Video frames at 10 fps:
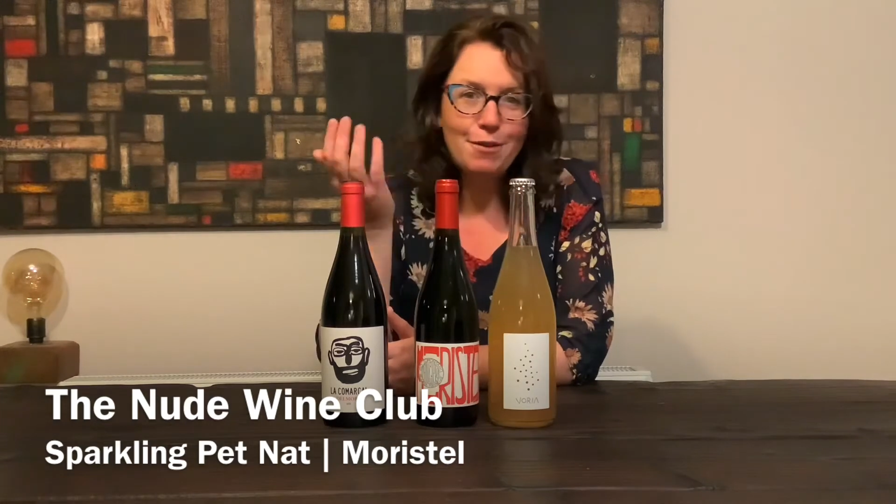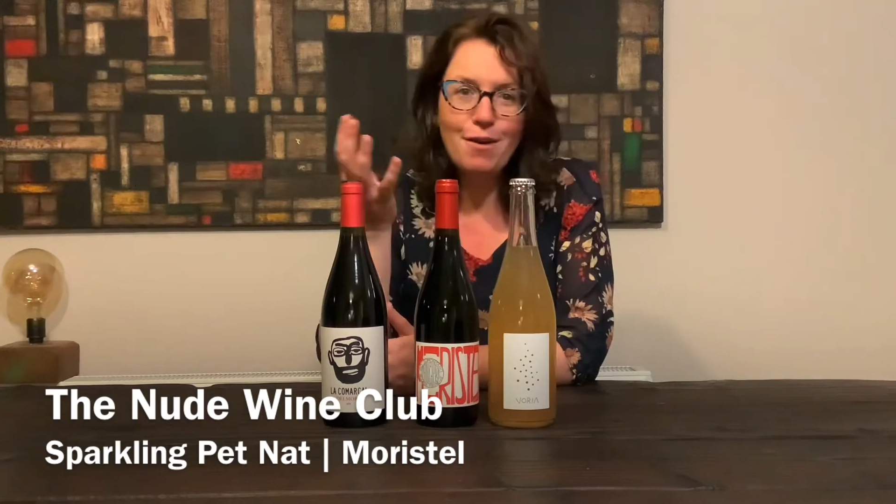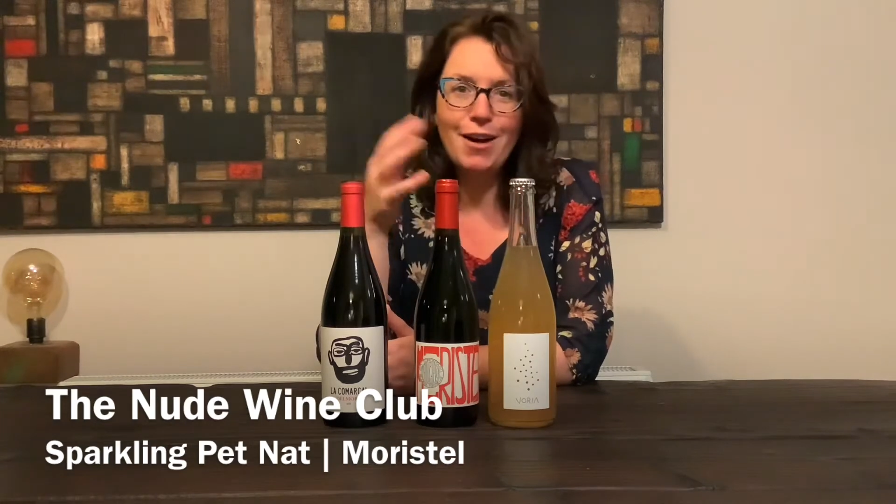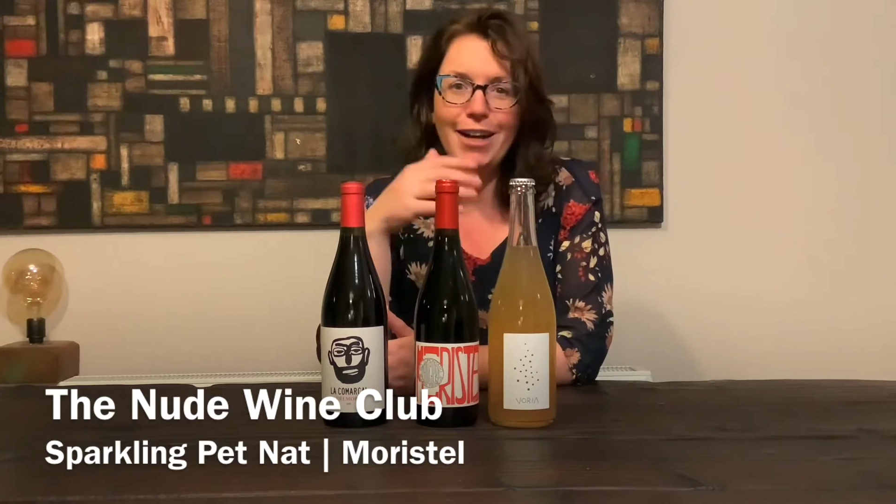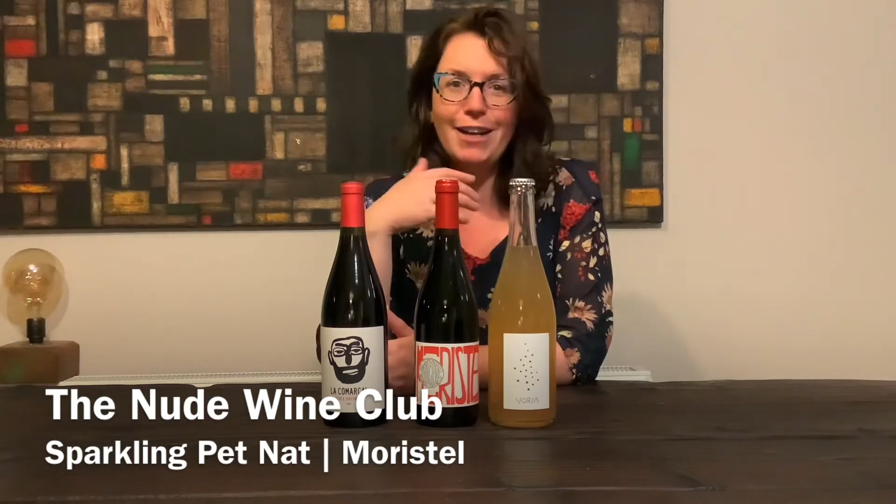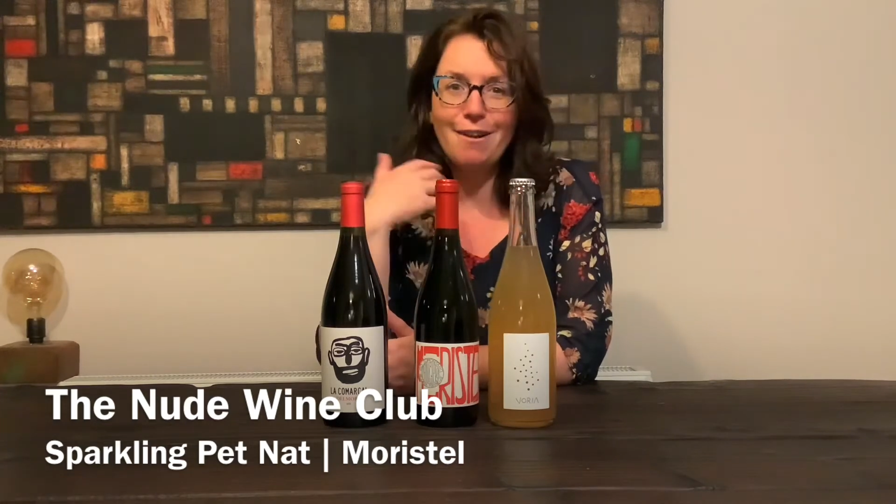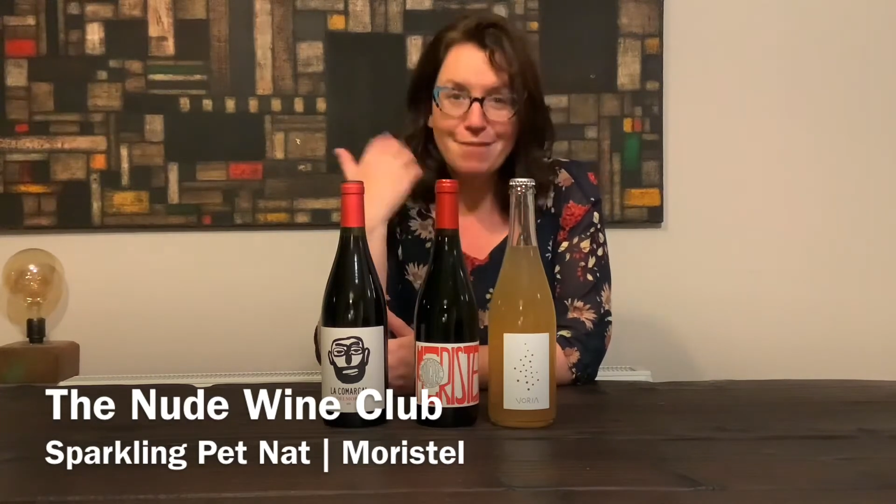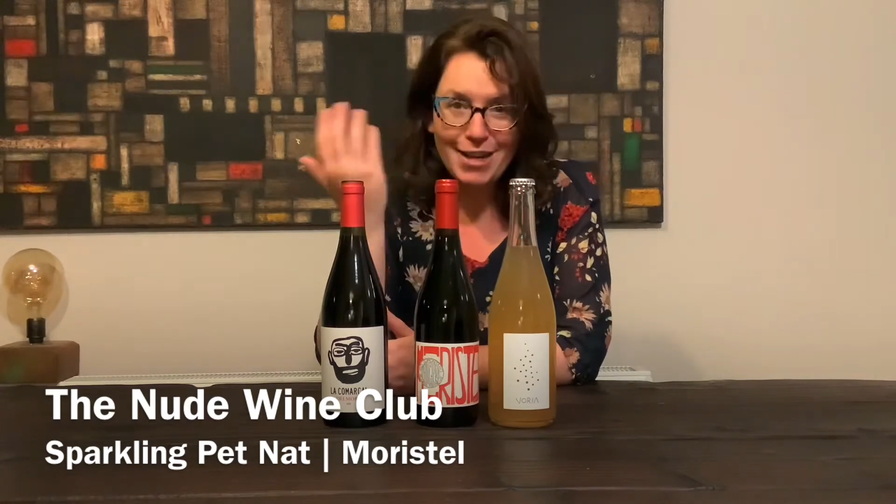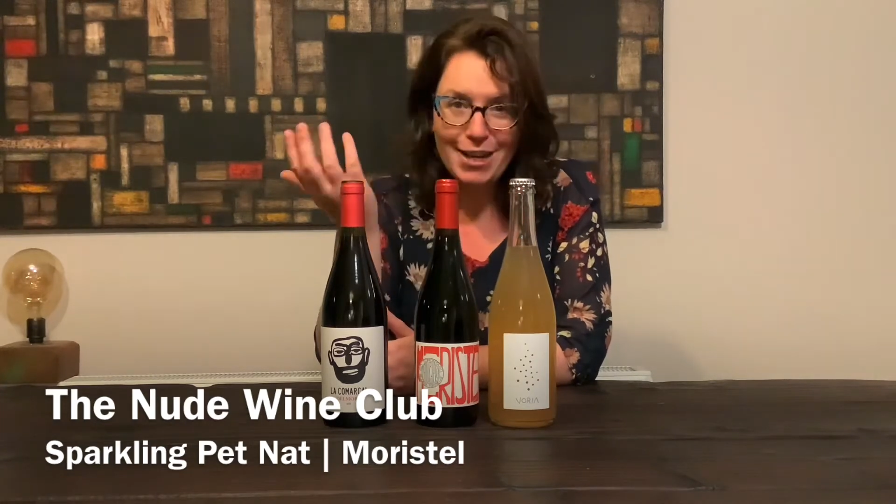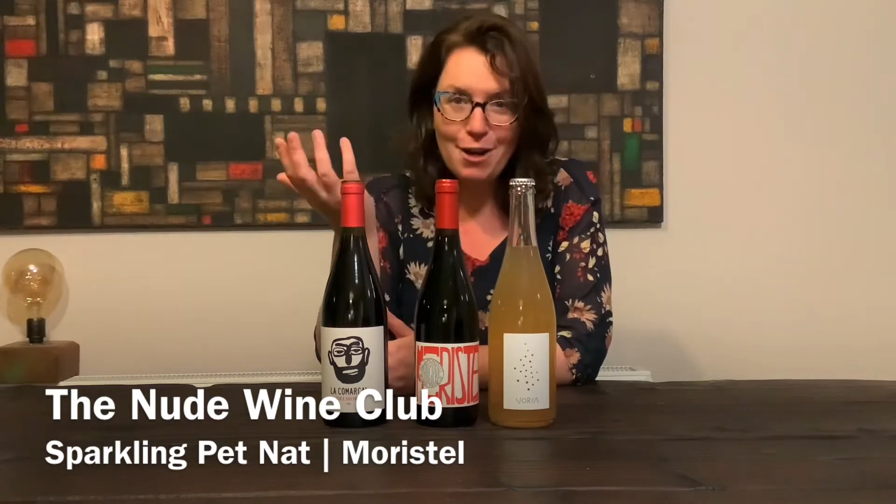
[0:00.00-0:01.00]
wine. I
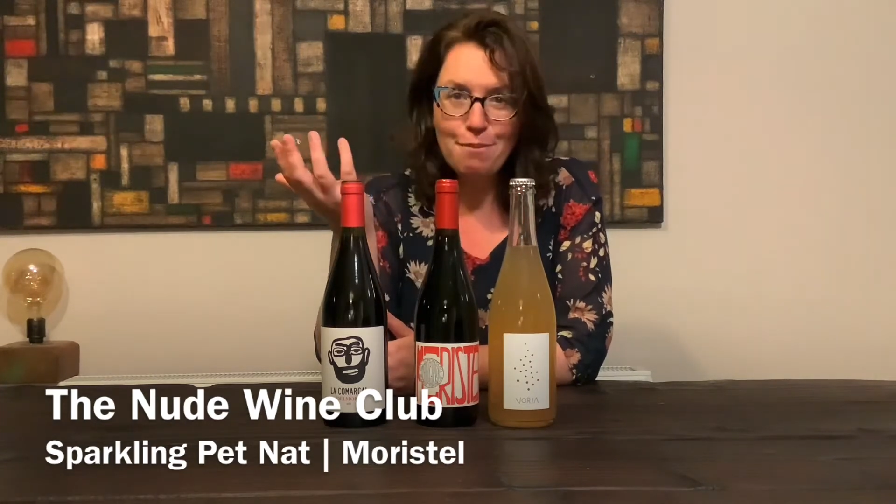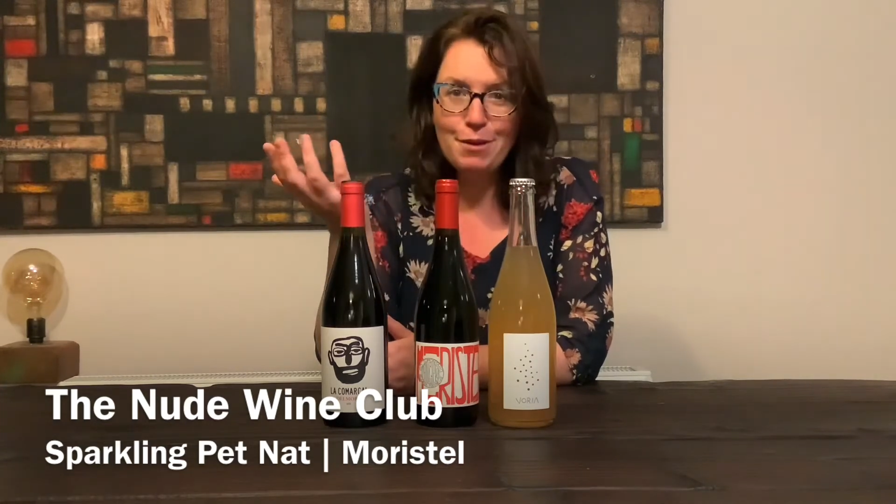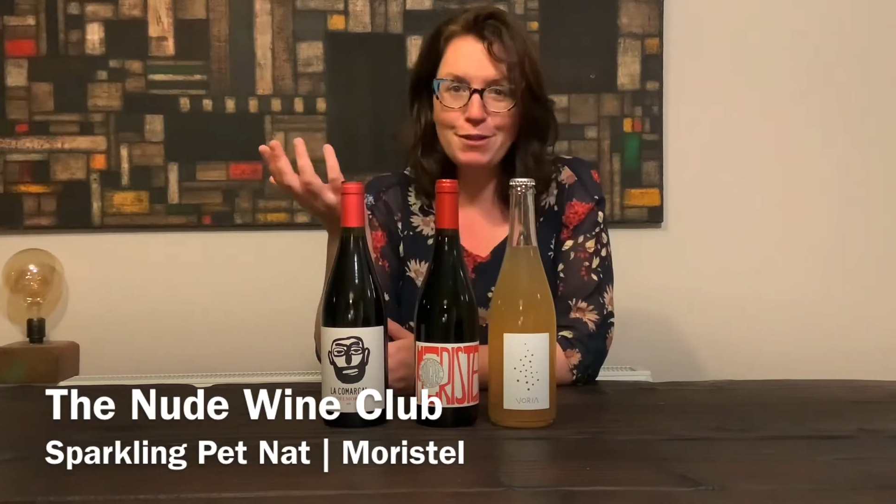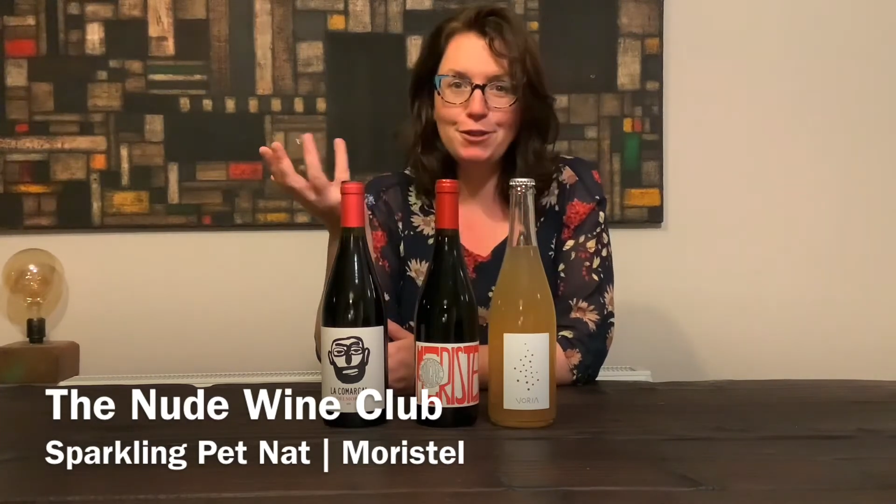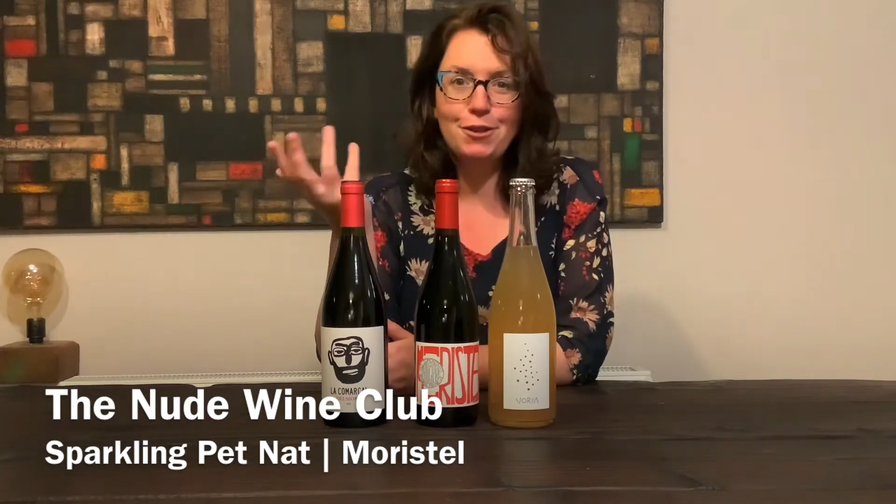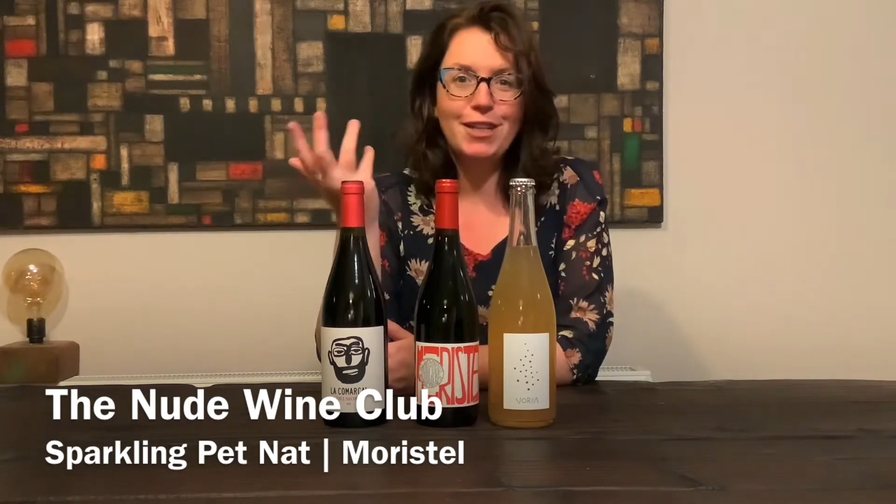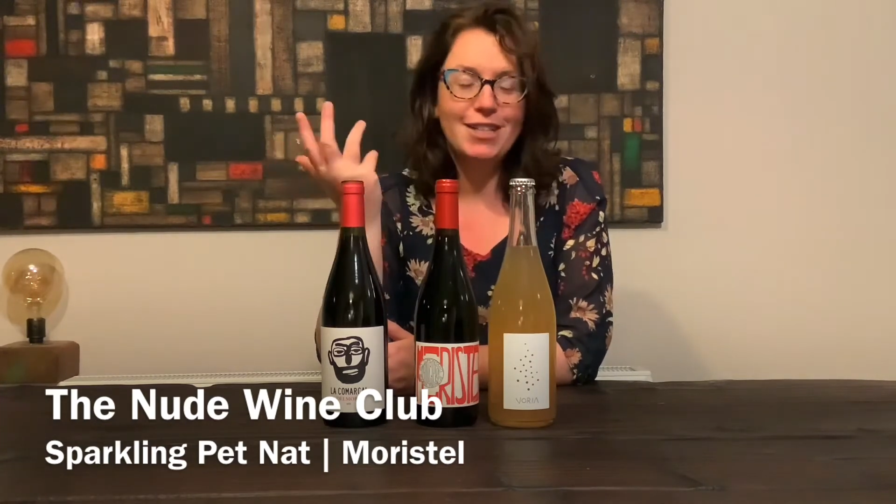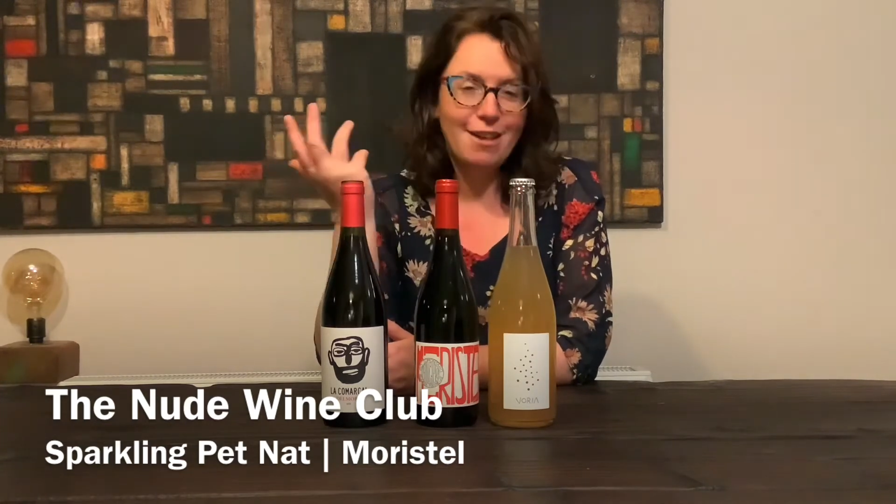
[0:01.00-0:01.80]
really hope you enjoy it.